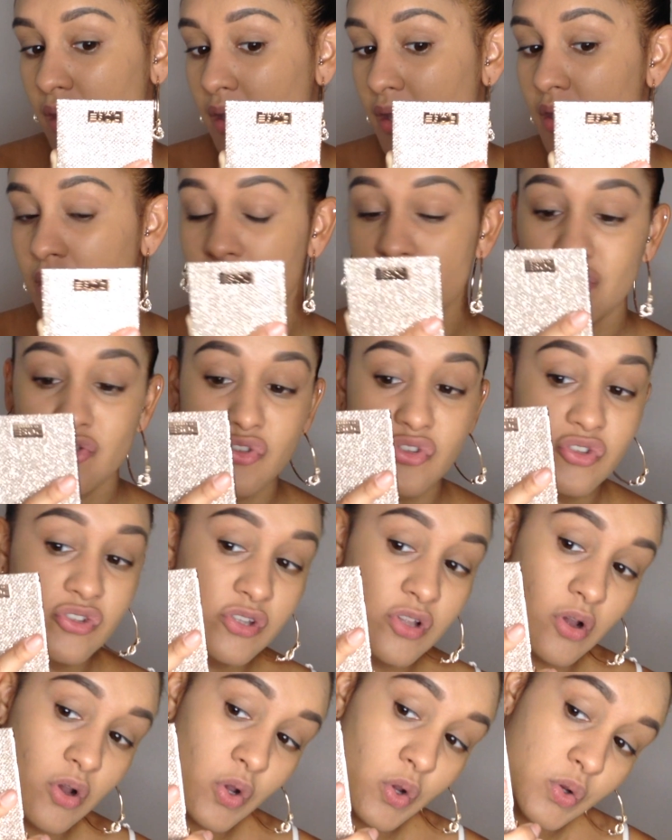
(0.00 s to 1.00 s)
It looks
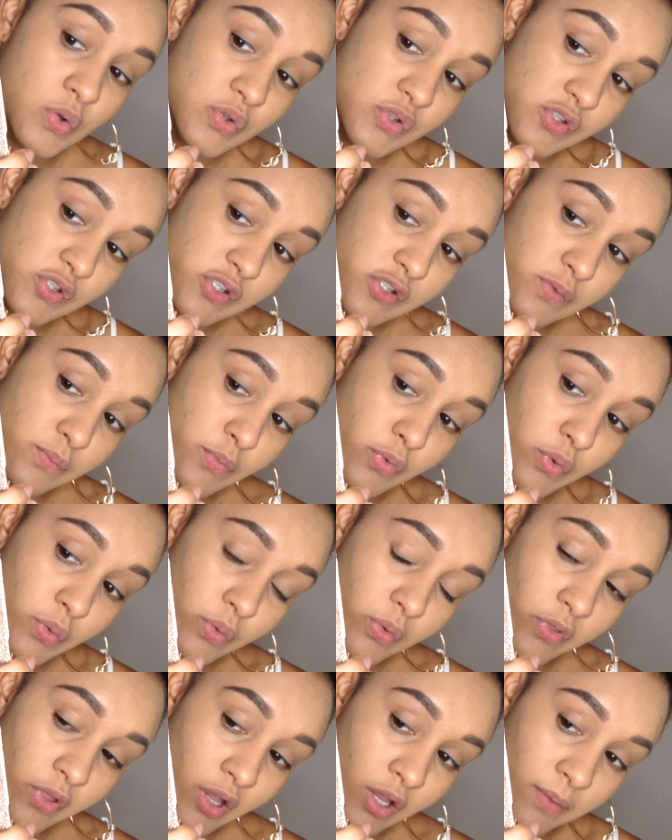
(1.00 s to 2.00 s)
so
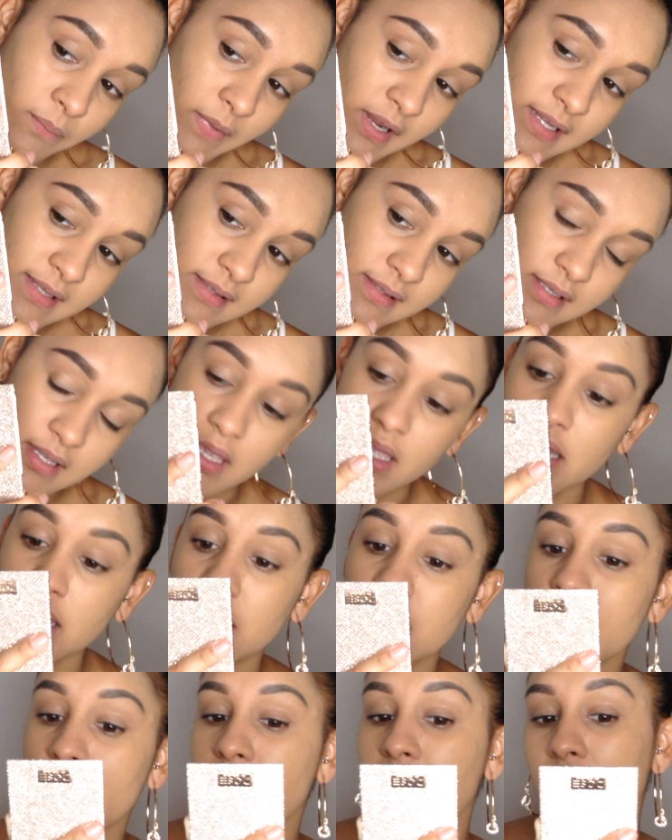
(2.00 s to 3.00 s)
smooth on my
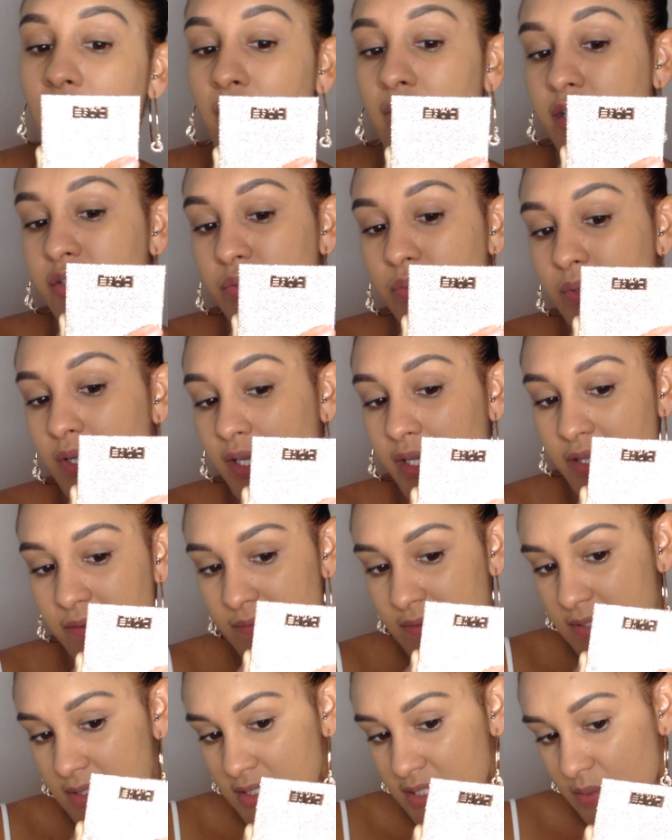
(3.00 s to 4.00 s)
skin. Like, I do not
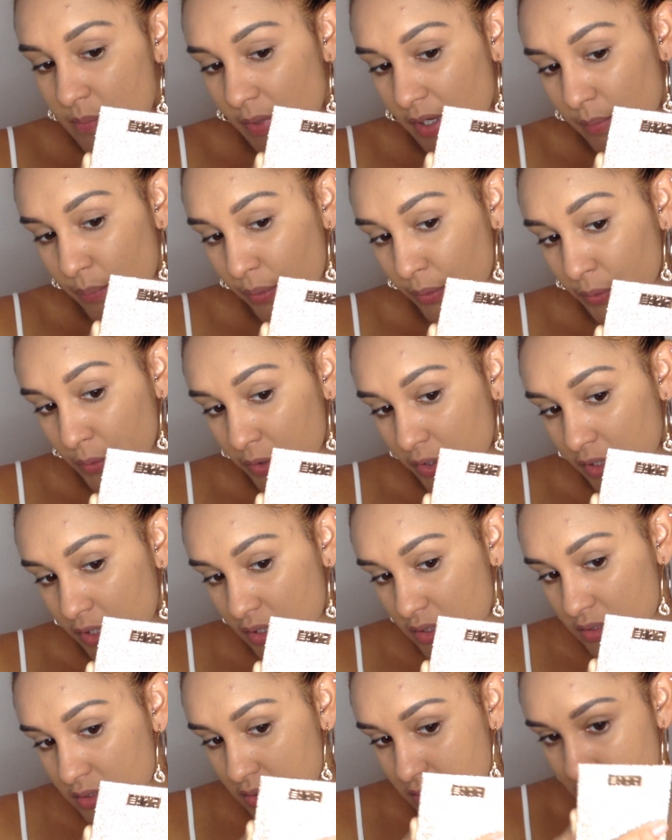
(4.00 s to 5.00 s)
even see my
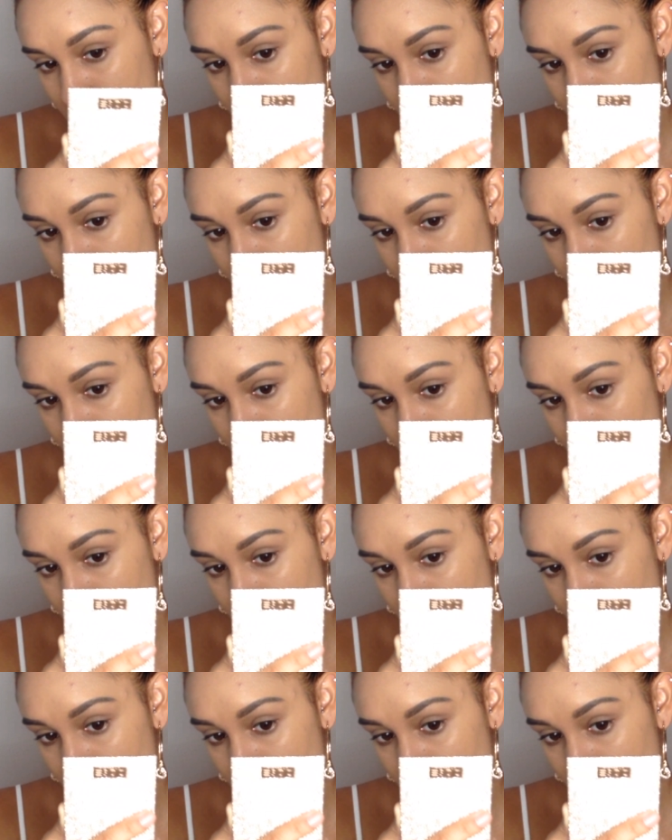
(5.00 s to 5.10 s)
pores.